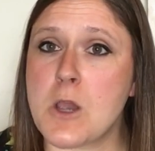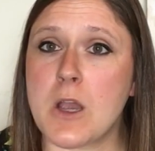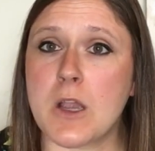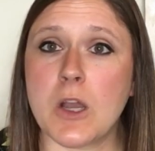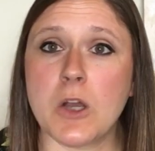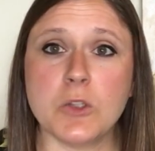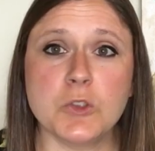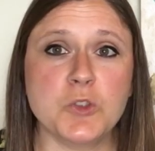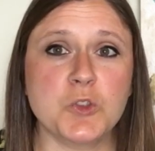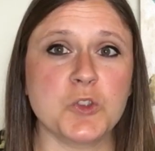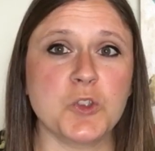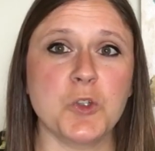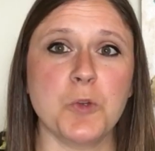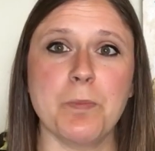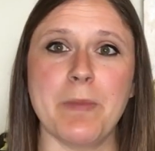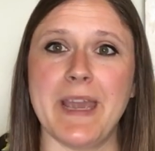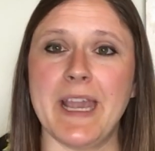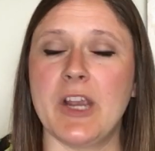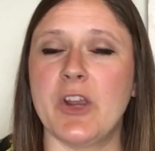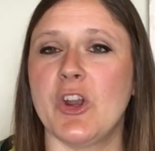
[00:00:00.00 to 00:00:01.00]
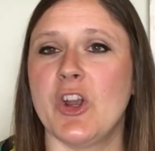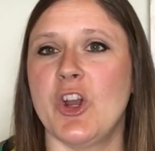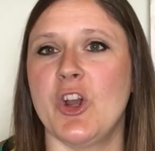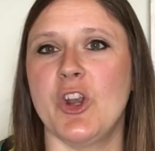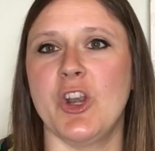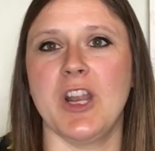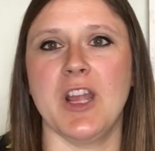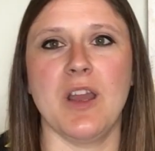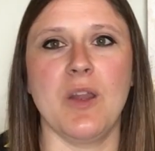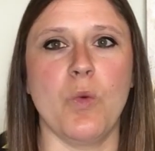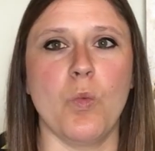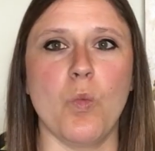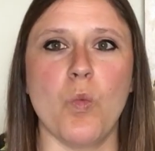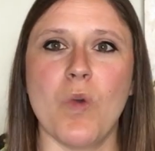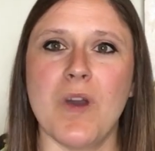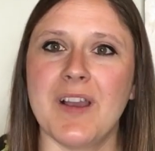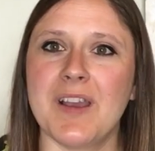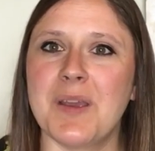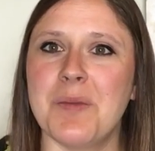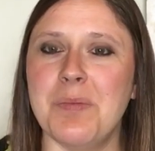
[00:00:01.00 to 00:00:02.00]
cultural background and
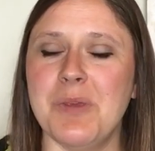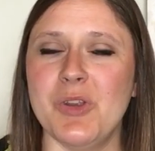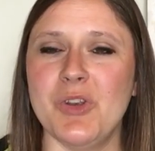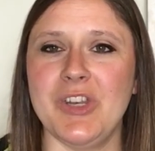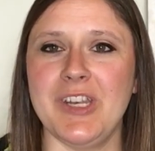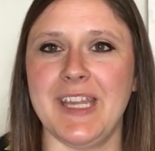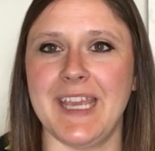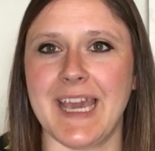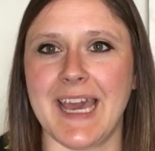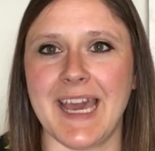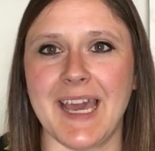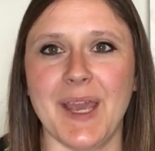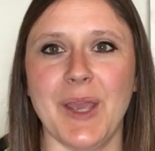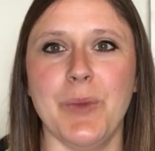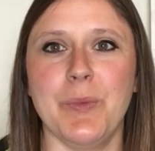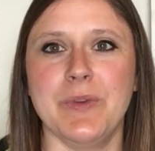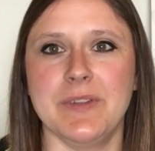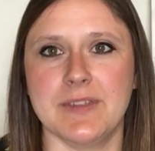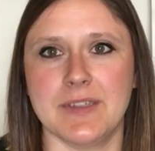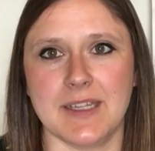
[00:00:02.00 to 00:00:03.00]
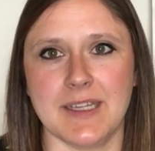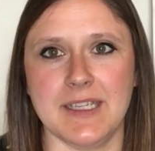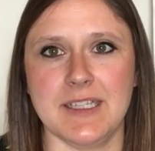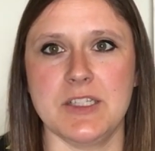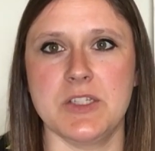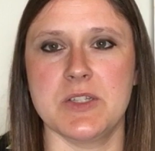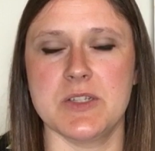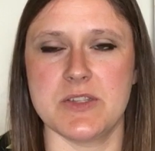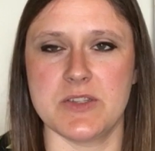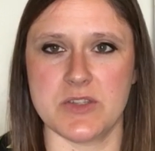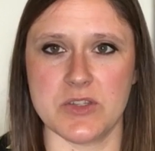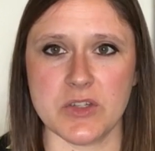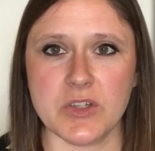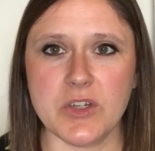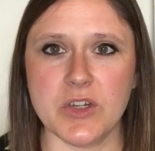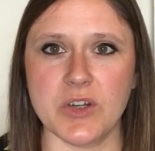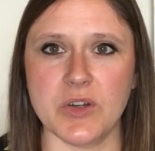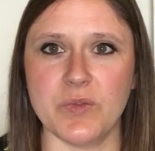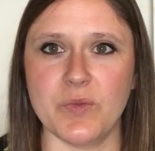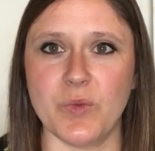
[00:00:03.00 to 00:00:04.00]
what community I would like to
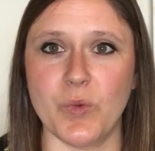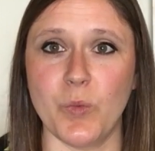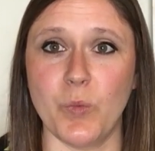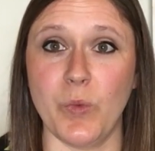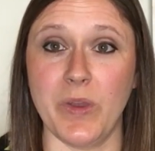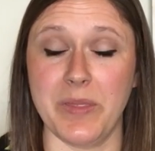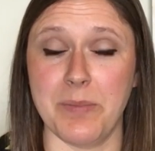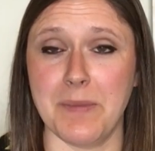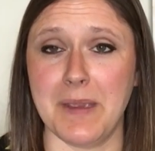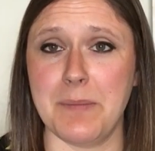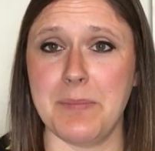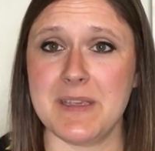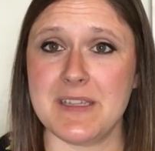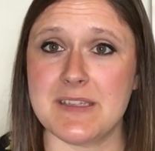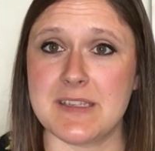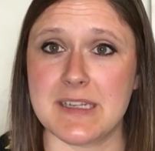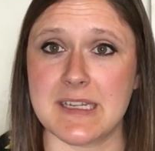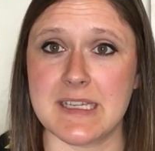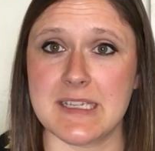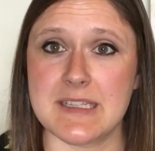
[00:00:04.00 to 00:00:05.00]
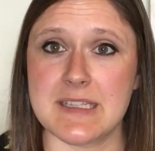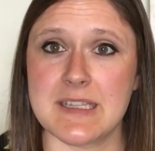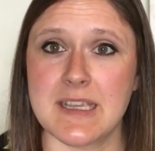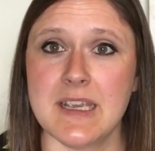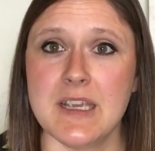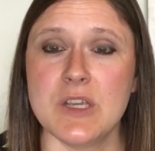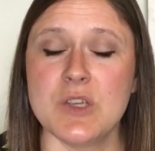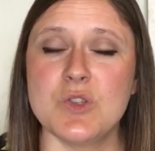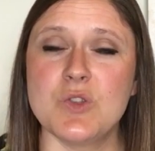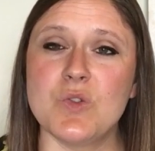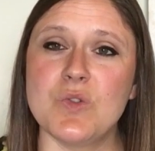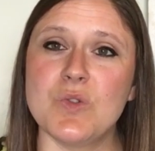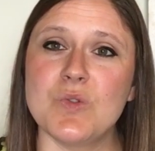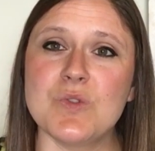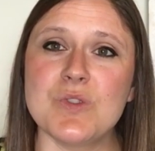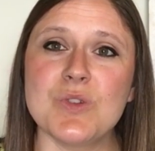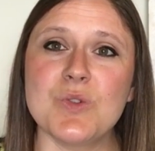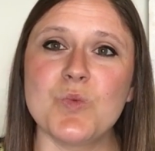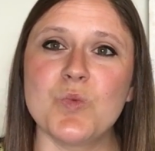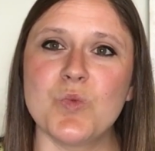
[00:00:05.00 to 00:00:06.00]
serve with my business. So
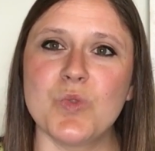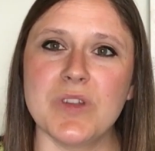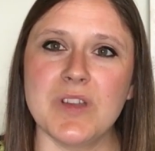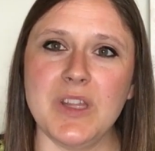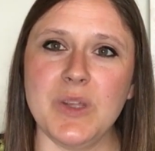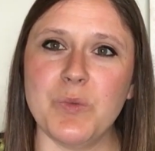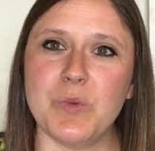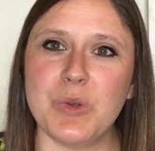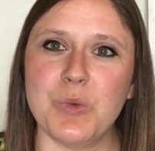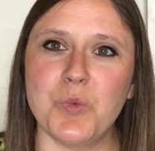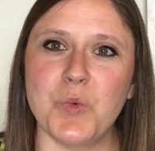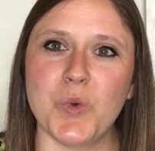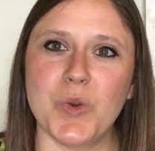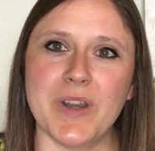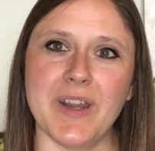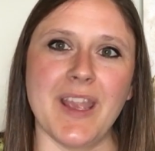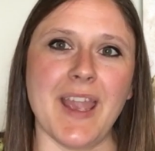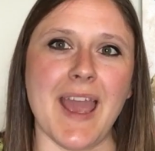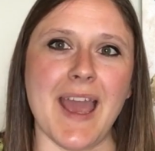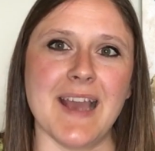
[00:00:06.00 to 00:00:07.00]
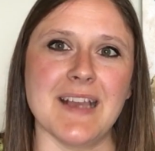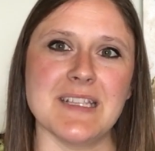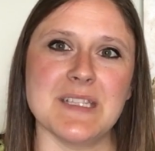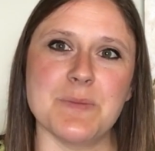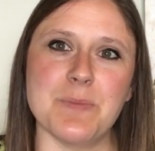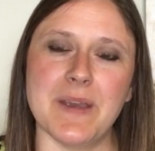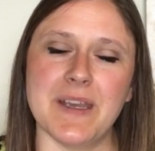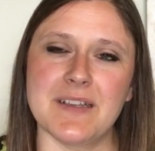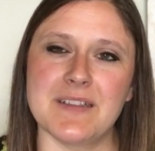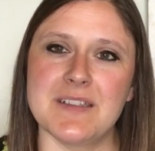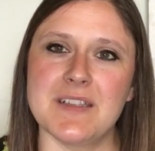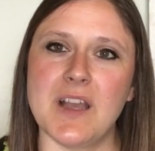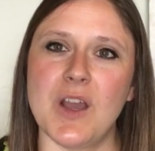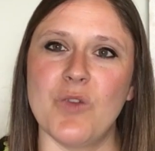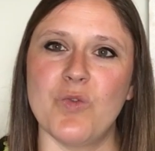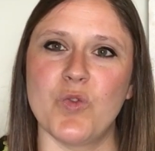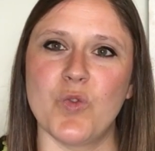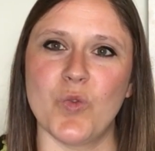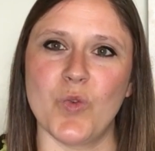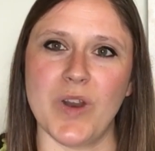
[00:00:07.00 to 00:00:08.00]
those are really rewarding aspects
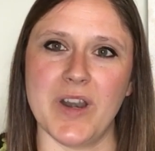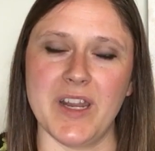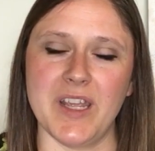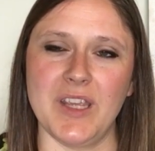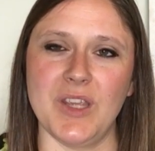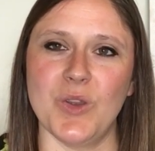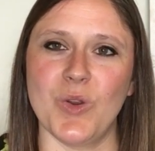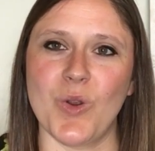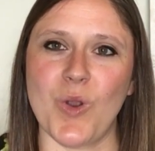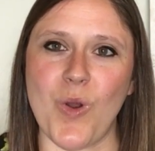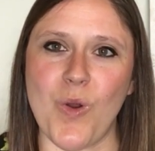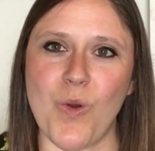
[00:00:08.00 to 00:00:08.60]
of running your